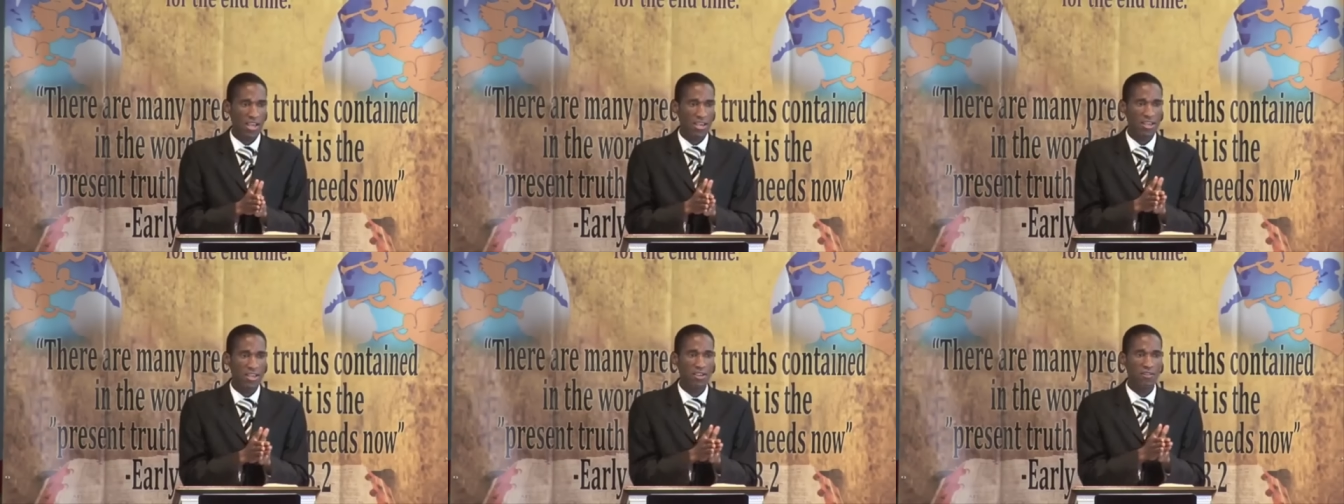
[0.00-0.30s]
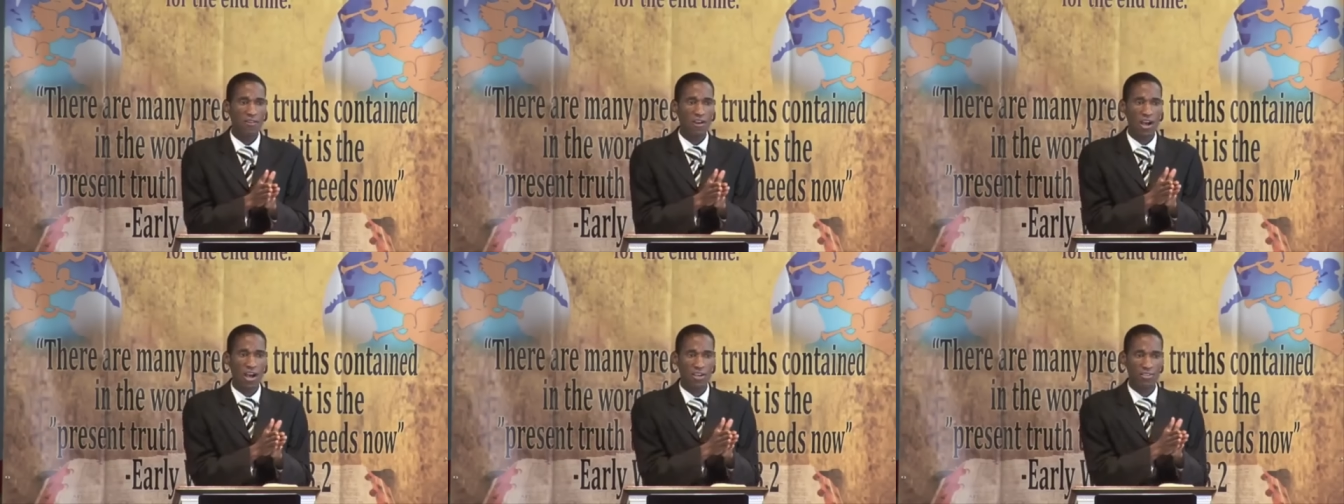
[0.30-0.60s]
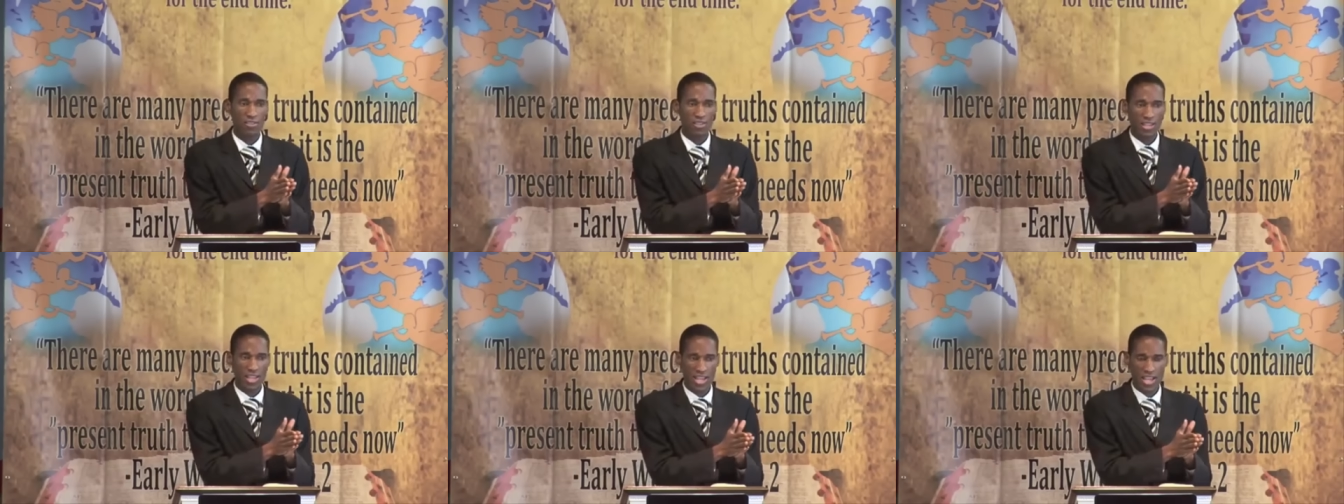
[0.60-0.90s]
Here
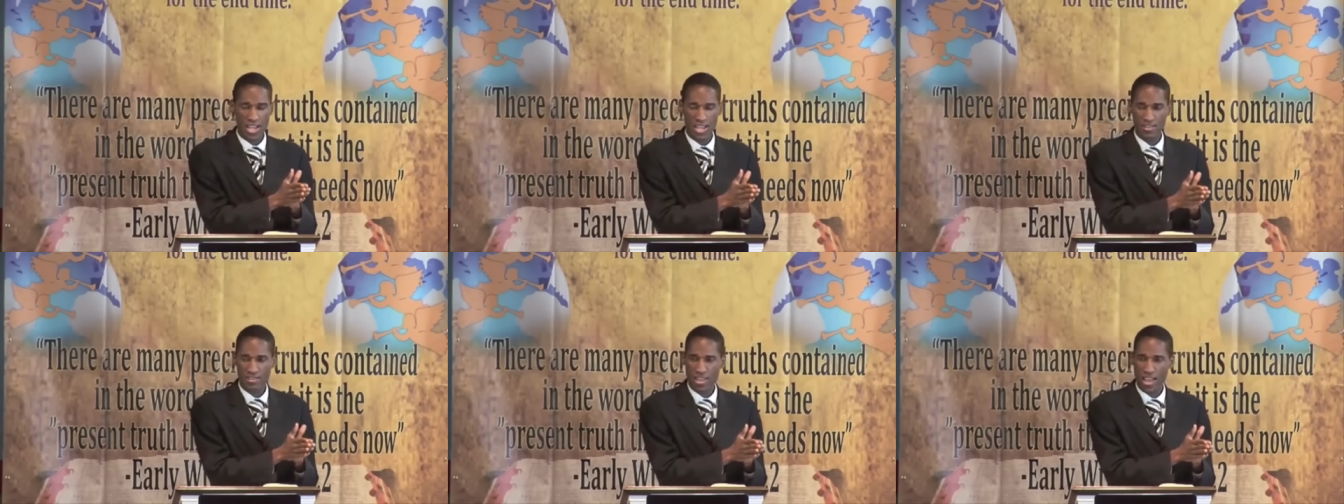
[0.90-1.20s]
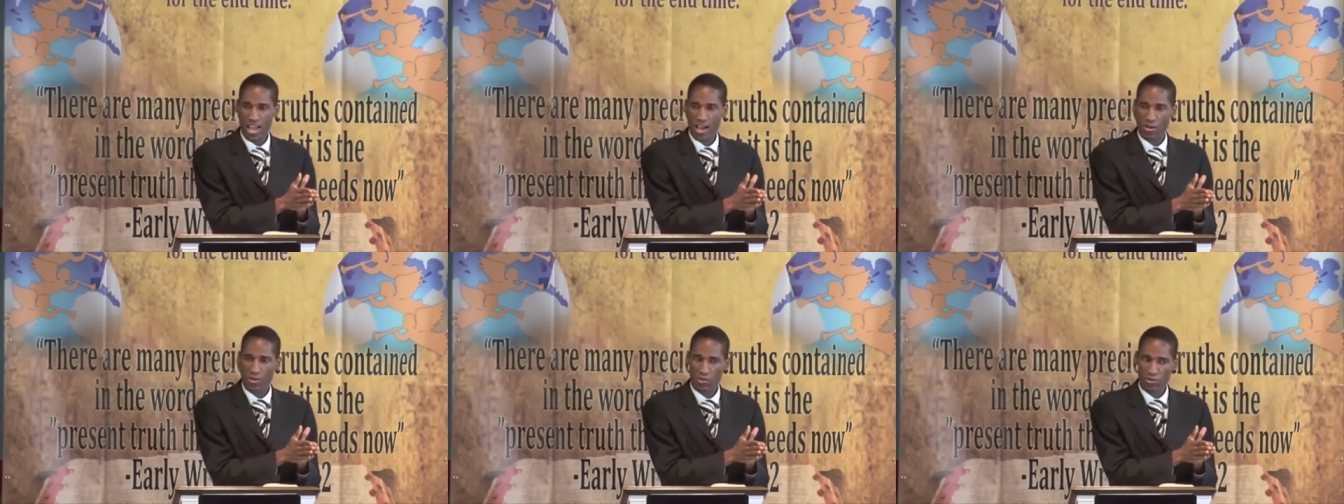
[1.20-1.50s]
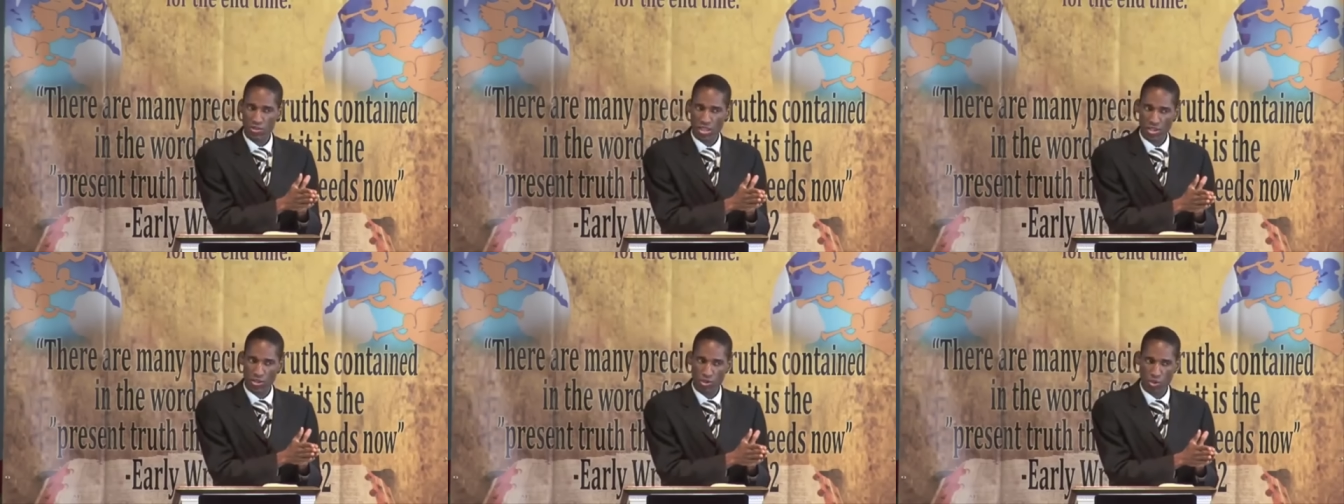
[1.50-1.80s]
are they
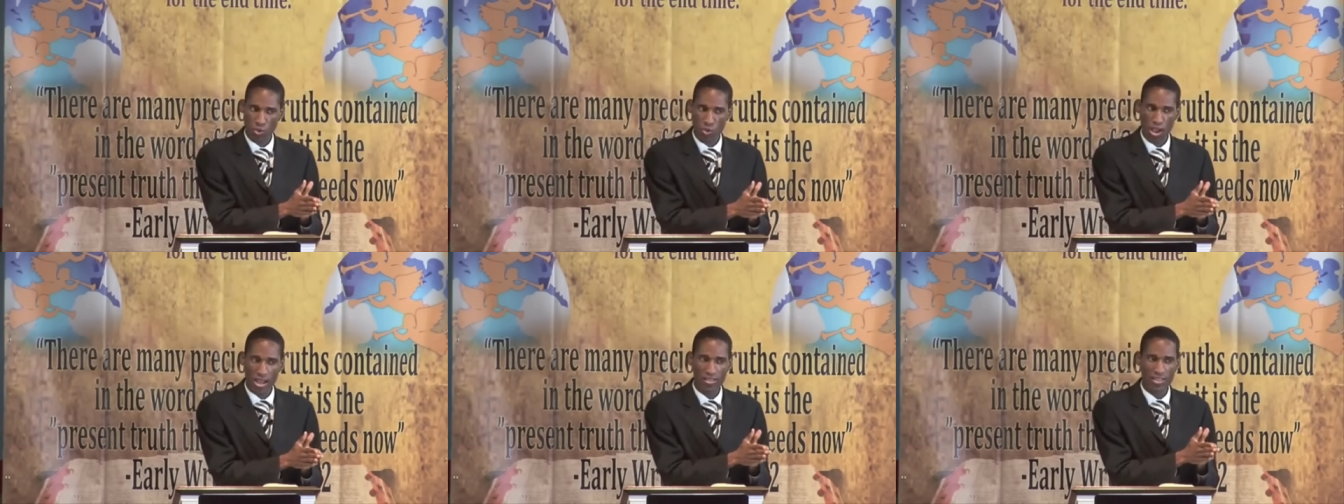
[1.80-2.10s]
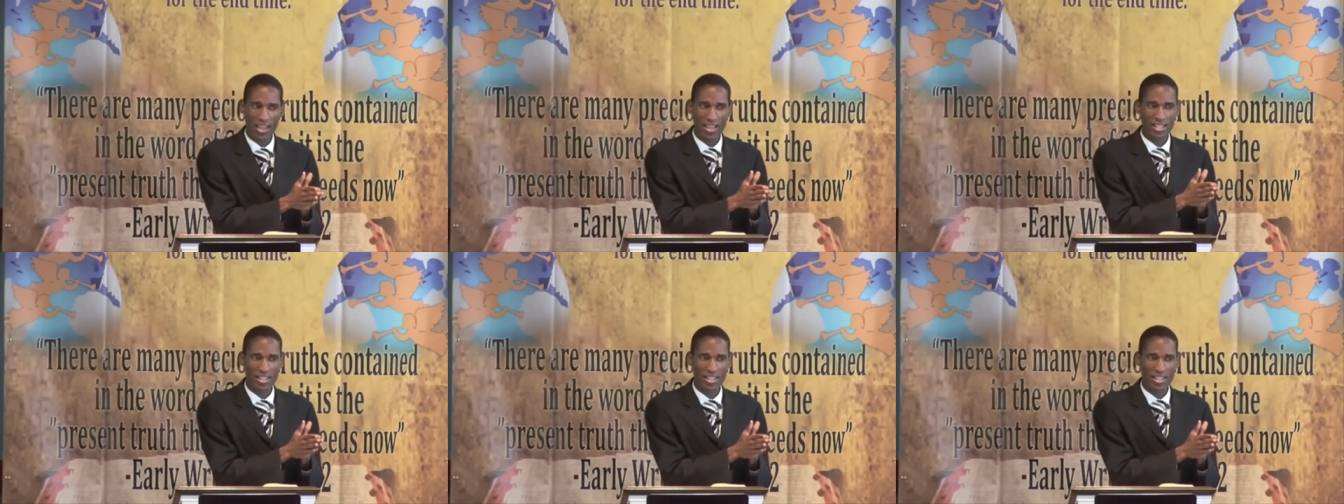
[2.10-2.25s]
that, that do what?